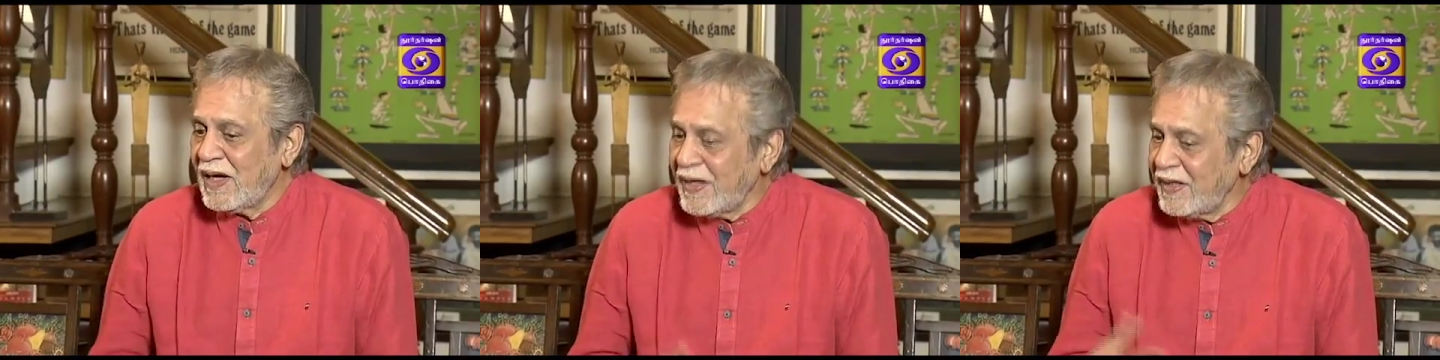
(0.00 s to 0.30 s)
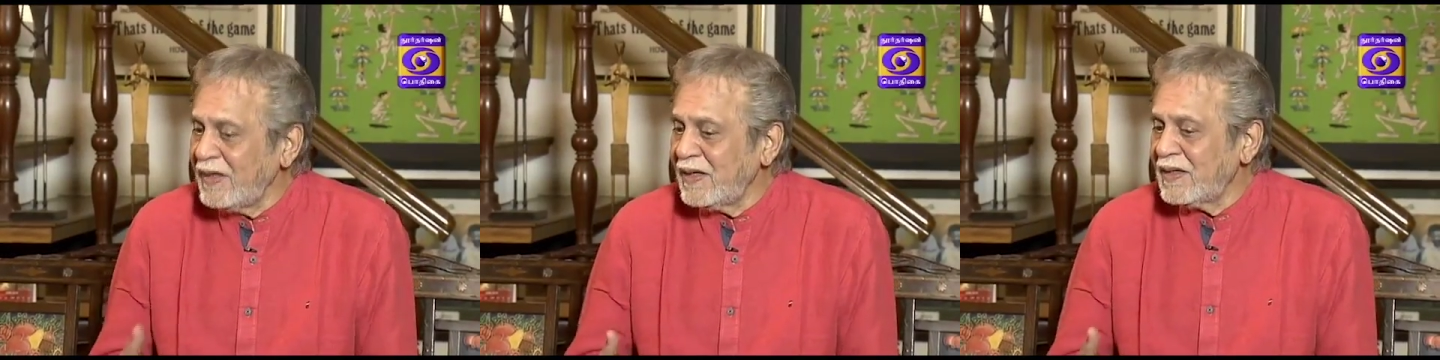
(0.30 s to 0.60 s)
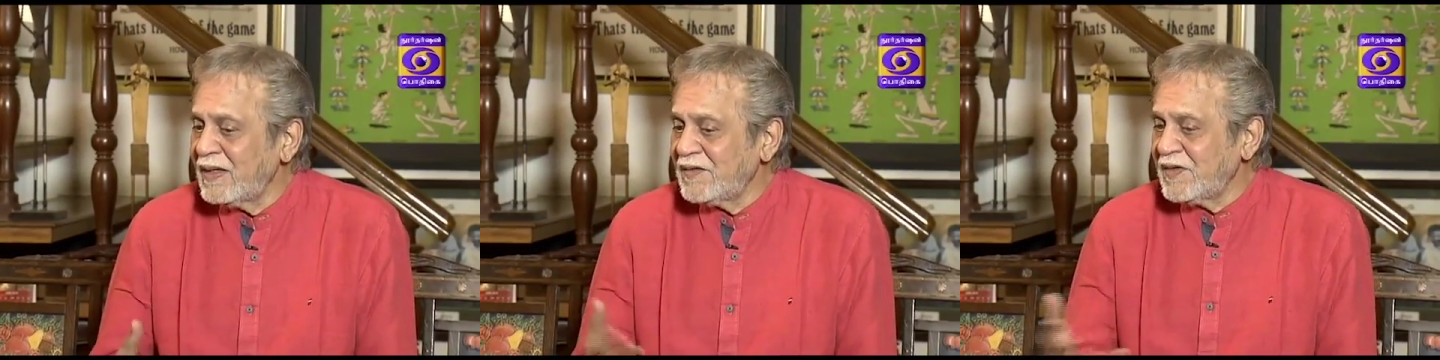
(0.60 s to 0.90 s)
I,
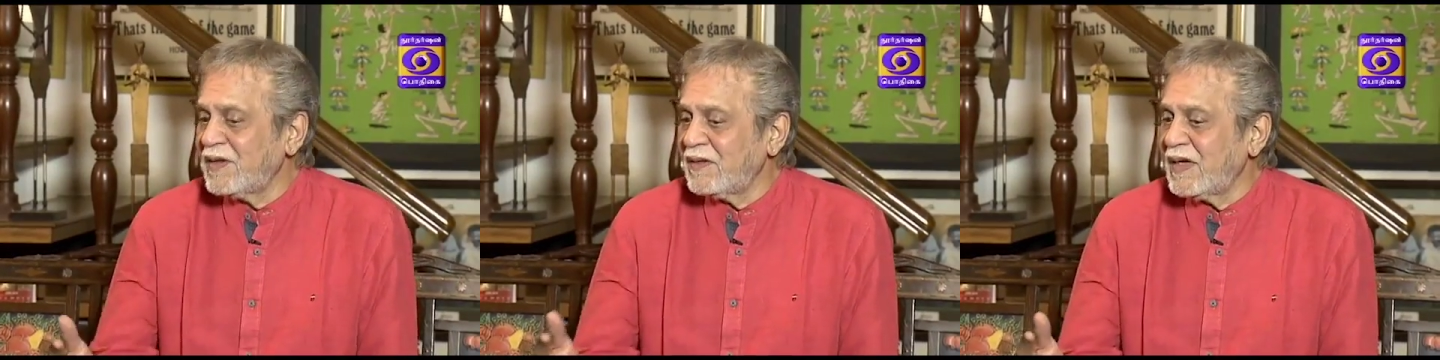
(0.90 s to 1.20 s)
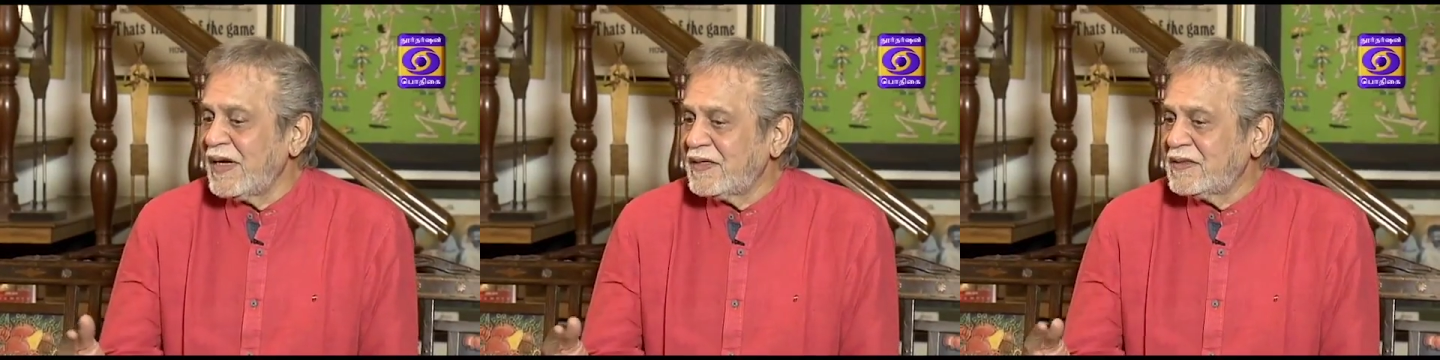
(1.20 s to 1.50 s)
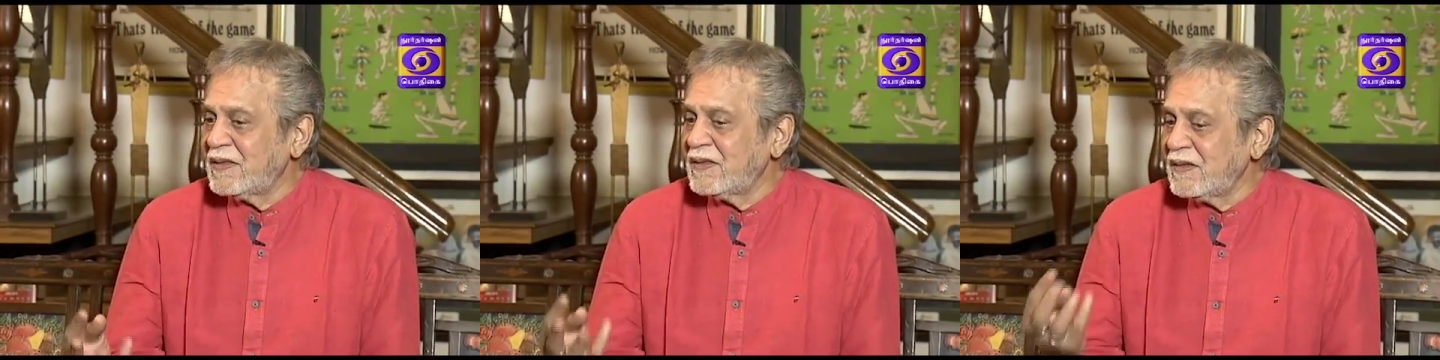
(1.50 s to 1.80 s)
as a
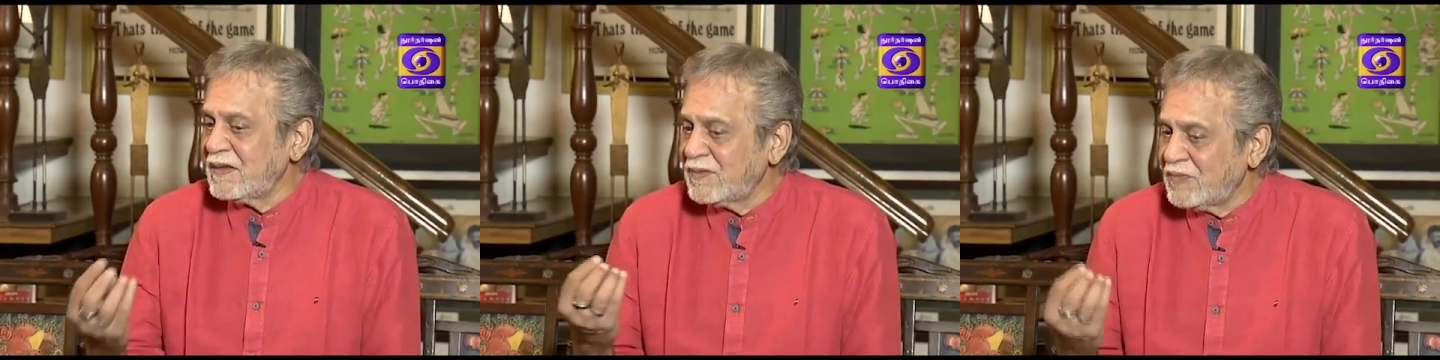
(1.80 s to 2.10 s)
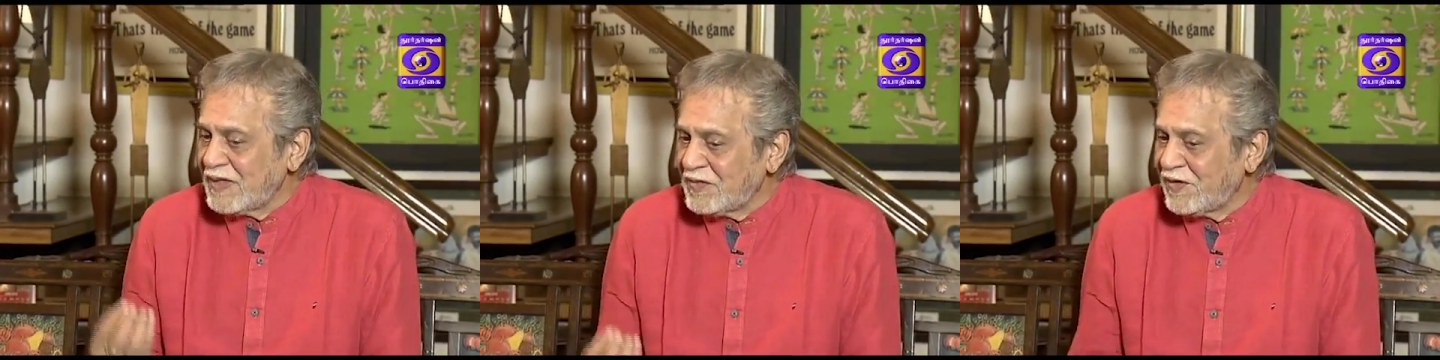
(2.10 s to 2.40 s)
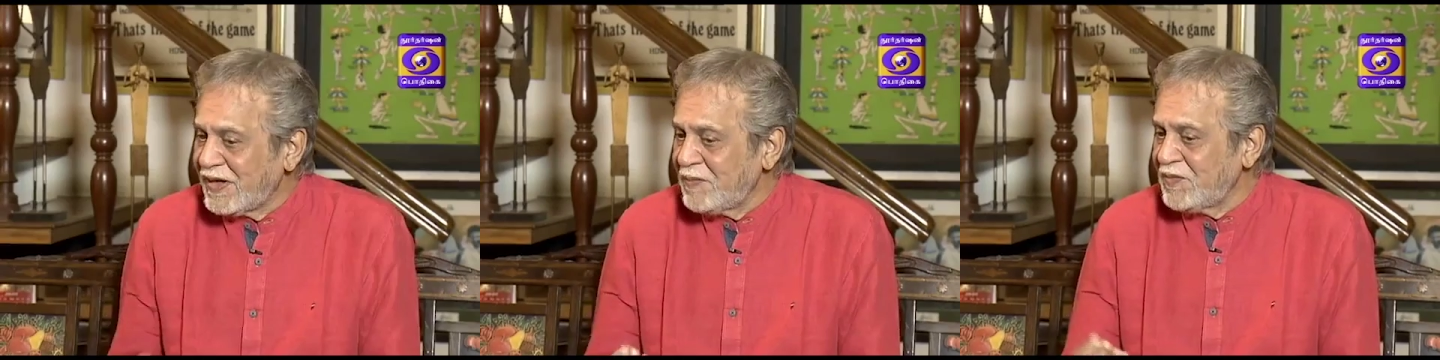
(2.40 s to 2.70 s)
collector, my
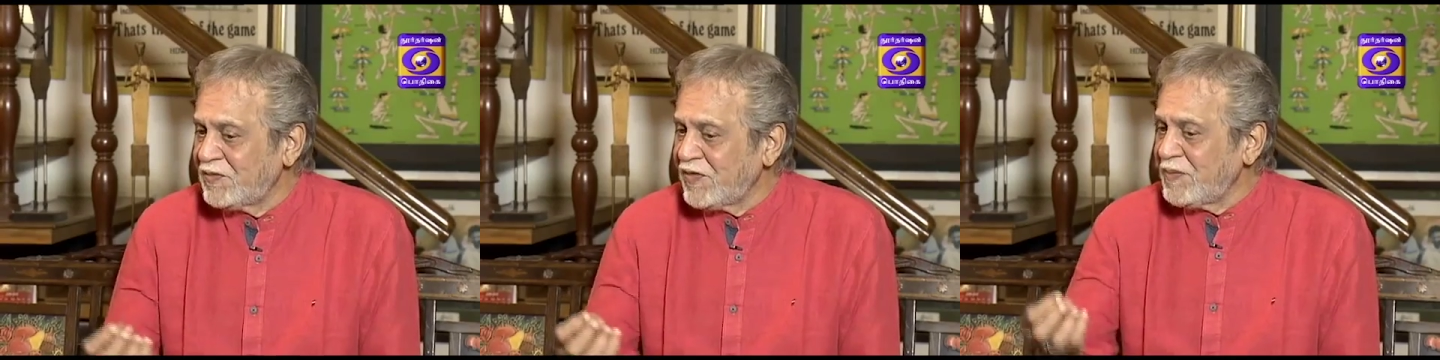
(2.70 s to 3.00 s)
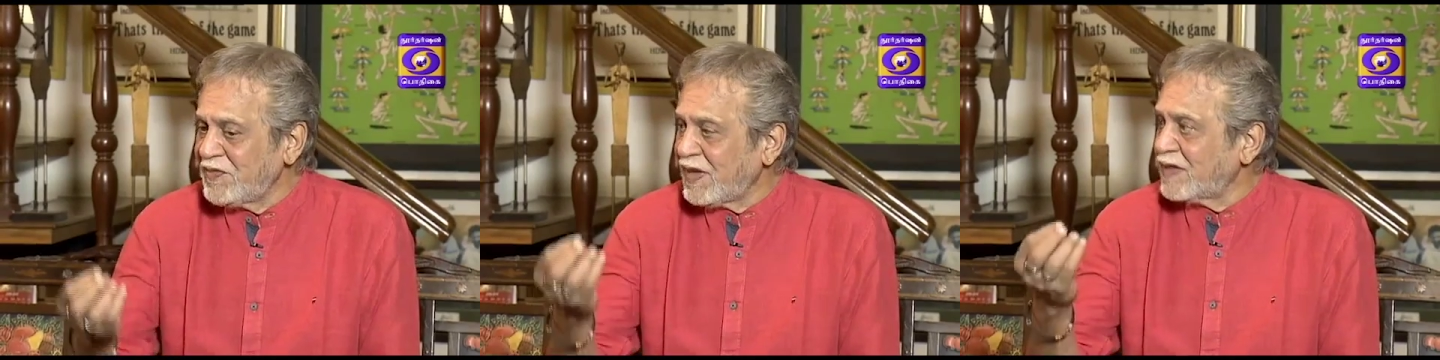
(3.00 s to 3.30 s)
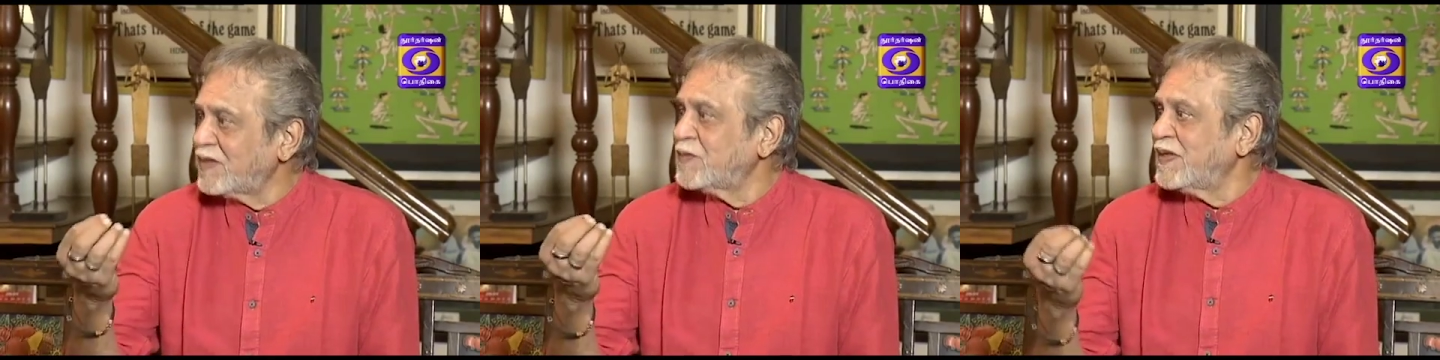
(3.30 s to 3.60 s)
dream
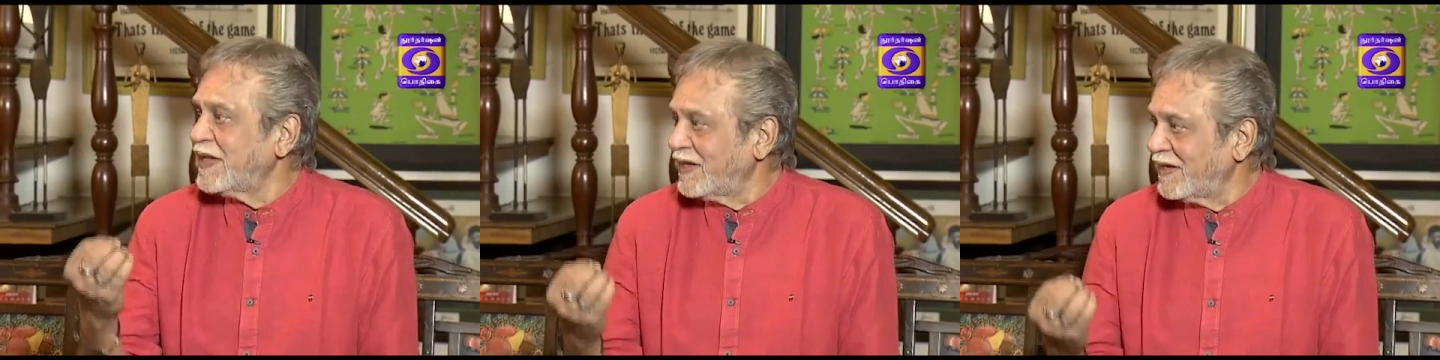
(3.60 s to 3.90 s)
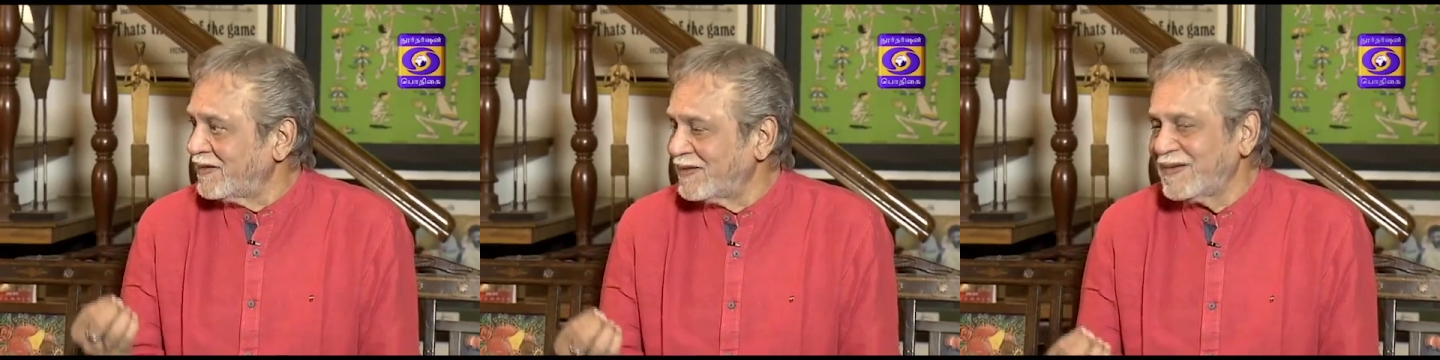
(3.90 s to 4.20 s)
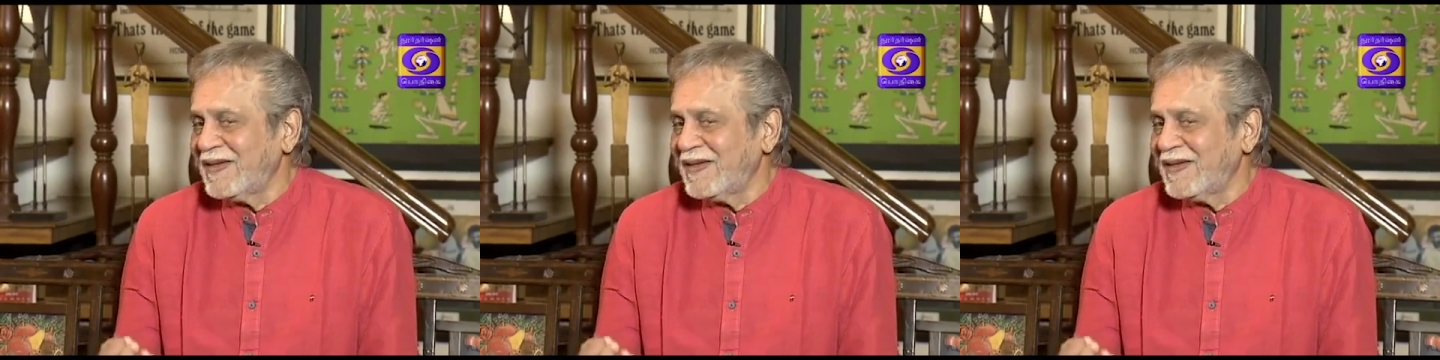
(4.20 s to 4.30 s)
started with England.